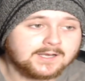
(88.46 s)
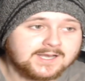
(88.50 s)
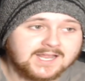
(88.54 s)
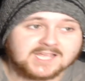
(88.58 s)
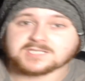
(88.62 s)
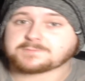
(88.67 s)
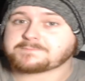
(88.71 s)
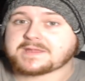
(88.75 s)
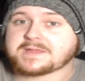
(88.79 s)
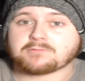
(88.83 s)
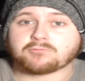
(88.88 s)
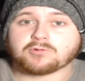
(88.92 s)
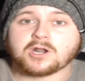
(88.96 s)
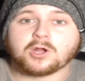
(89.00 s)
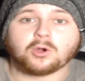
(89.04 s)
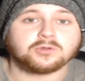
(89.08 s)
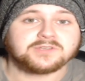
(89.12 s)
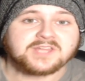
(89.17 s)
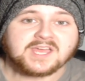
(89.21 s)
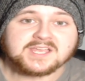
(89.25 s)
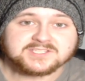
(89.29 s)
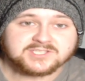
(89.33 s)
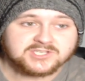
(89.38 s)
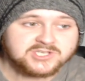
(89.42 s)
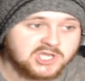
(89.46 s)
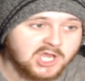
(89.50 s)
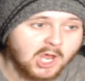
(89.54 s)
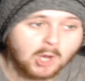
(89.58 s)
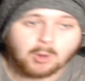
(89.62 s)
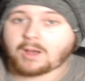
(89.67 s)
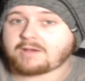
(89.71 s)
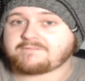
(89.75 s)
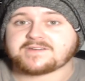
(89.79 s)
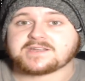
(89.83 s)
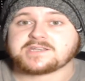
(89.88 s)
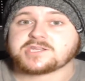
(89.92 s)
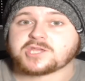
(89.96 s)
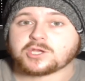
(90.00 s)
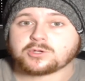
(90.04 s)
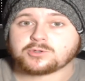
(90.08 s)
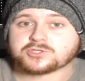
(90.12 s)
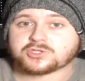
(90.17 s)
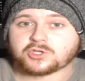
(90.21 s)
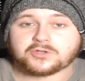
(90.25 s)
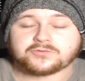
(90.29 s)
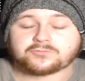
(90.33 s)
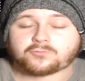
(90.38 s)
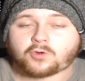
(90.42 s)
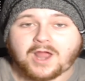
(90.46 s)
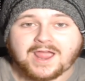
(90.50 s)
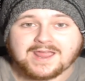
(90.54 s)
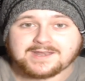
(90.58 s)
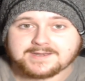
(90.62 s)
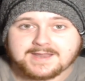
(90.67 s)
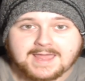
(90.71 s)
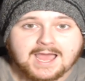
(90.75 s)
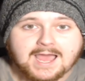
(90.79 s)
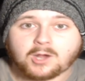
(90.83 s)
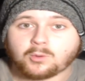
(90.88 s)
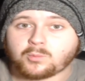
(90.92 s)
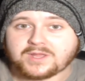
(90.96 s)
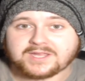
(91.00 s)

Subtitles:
let's be real, there's no other news on right now.